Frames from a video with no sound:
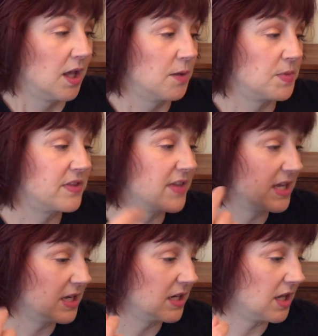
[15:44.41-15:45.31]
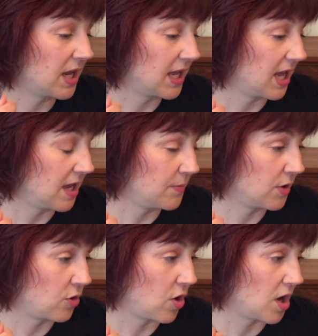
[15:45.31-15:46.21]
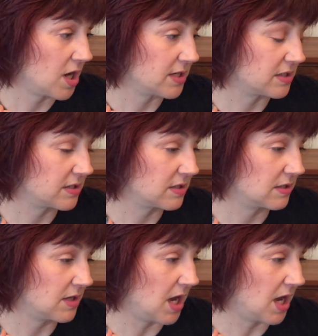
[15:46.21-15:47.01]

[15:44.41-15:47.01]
But then I came across